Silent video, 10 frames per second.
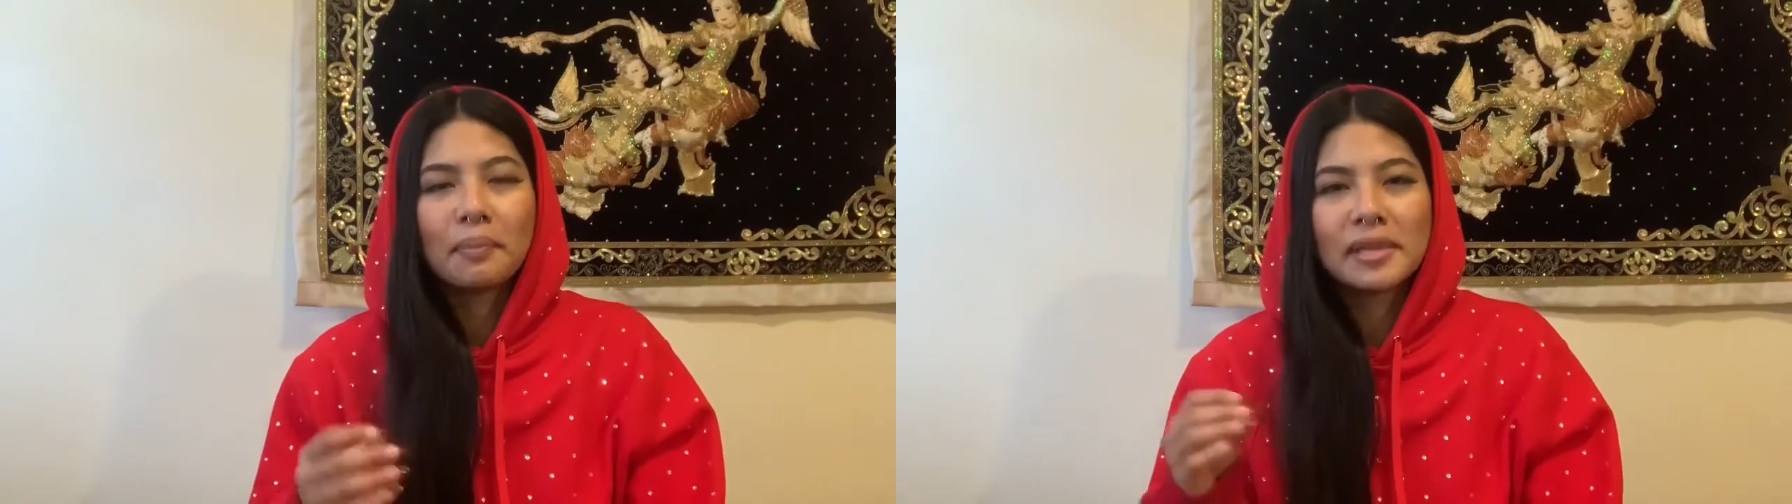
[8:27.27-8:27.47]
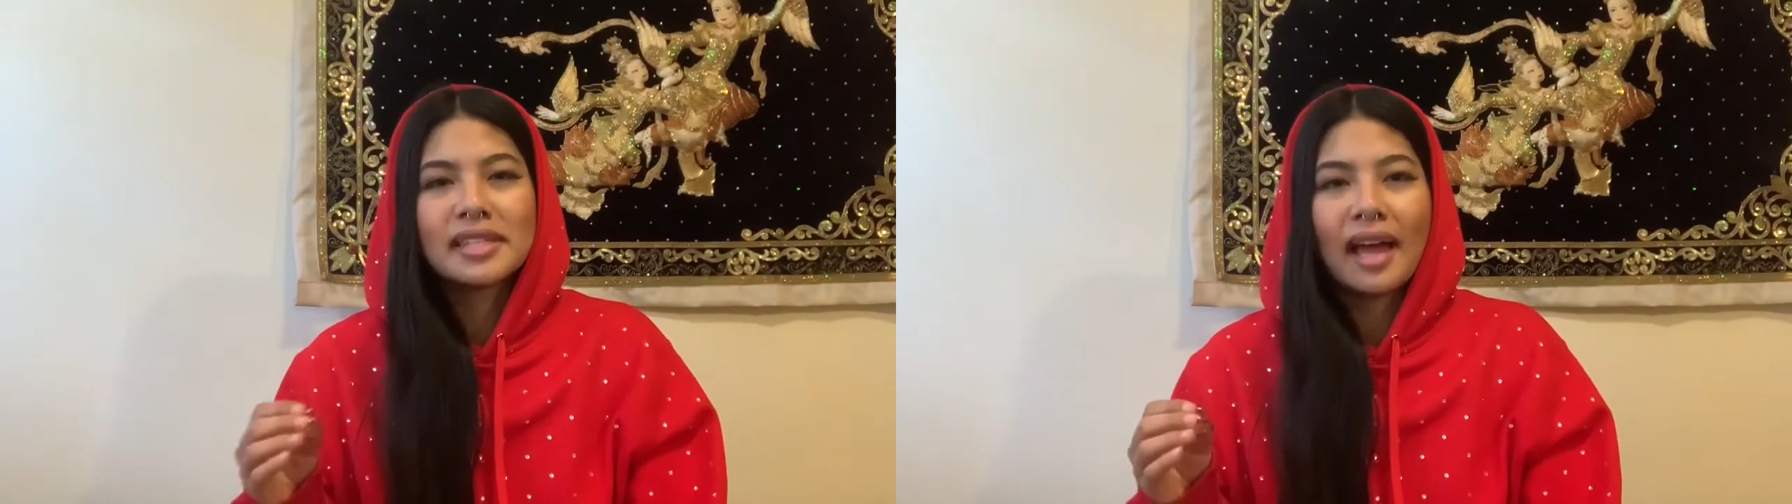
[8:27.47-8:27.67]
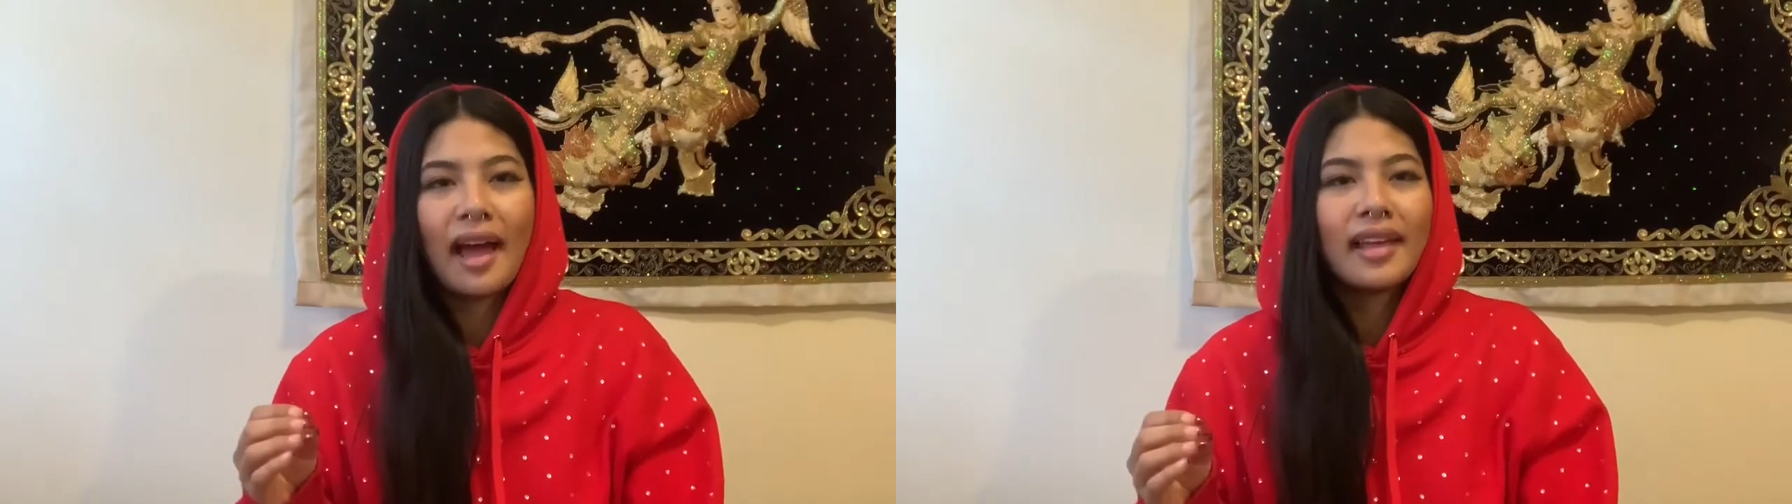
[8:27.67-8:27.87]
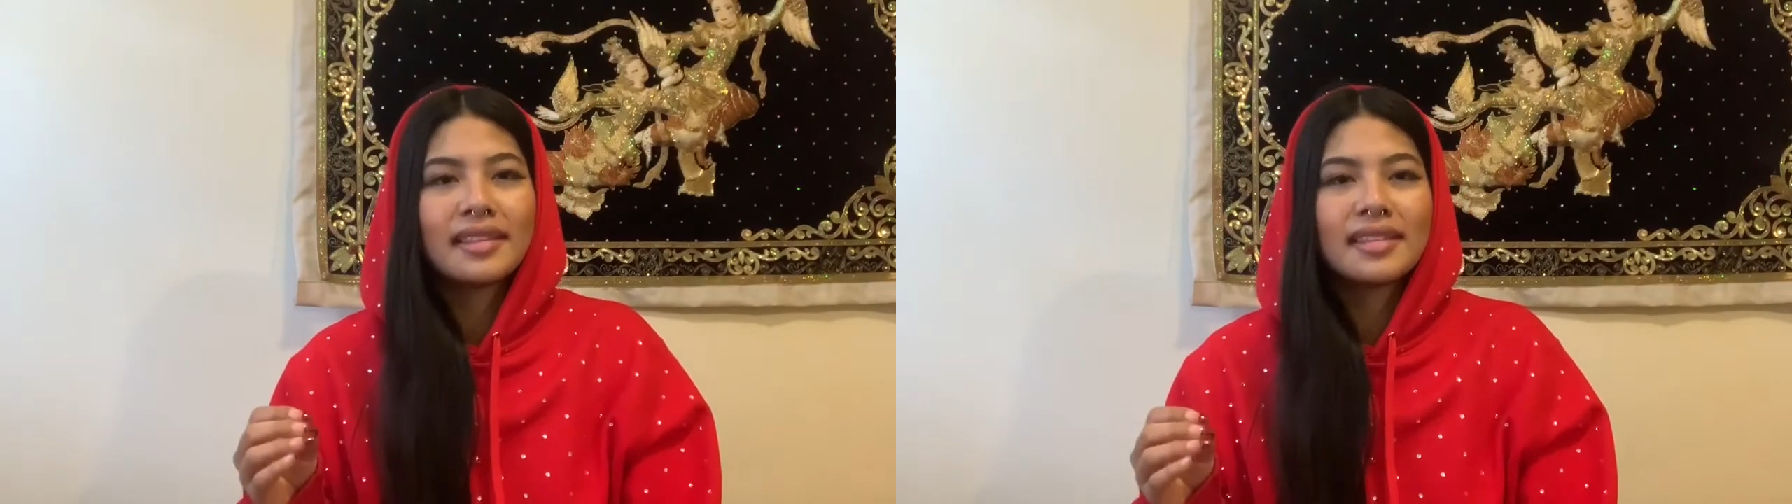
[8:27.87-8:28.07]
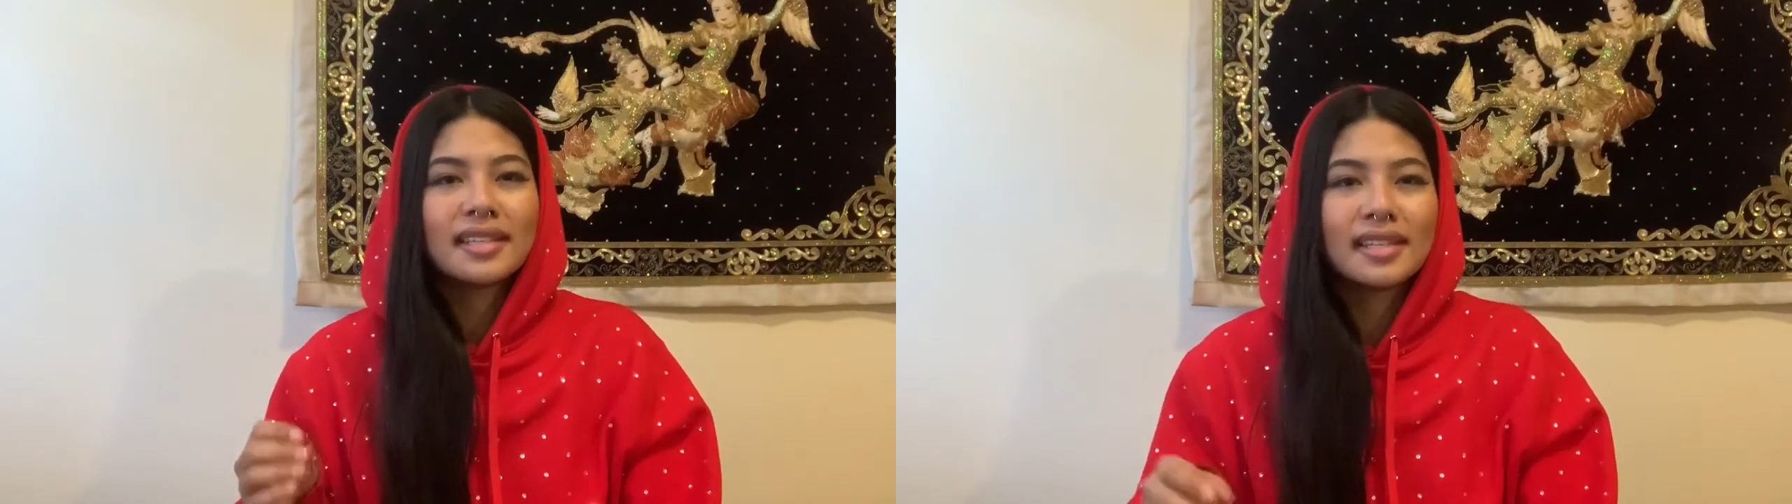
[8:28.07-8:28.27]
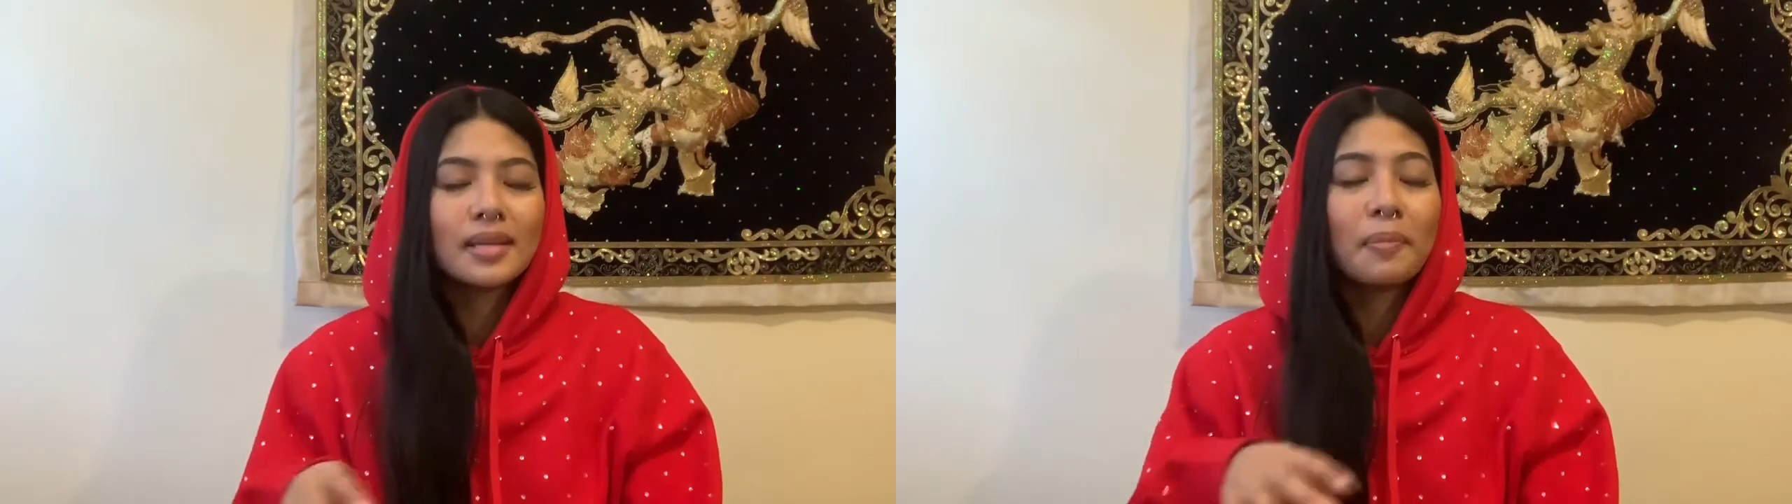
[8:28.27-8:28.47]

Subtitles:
besides just